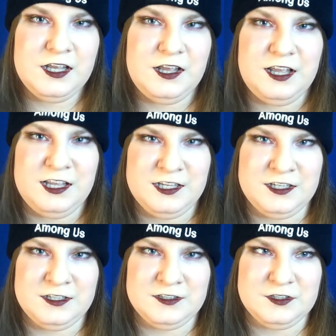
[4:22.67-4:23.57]

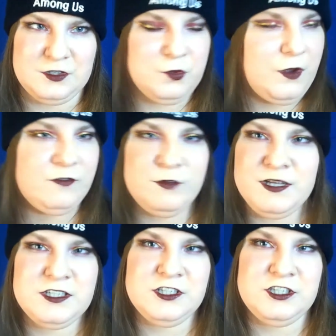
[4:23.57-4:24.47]
and whoever
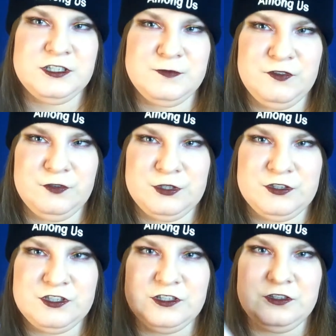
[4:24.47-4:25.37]
messages me
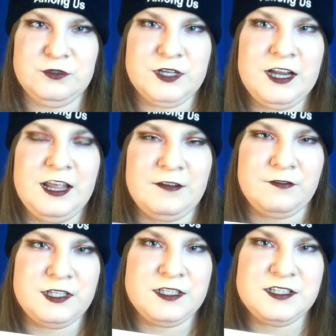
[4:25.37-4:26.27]
first, you can have
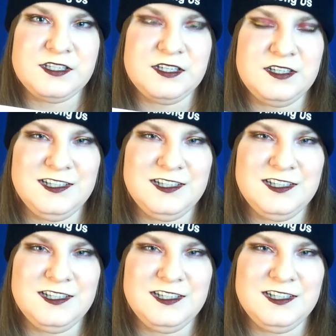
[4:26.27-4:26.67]
this,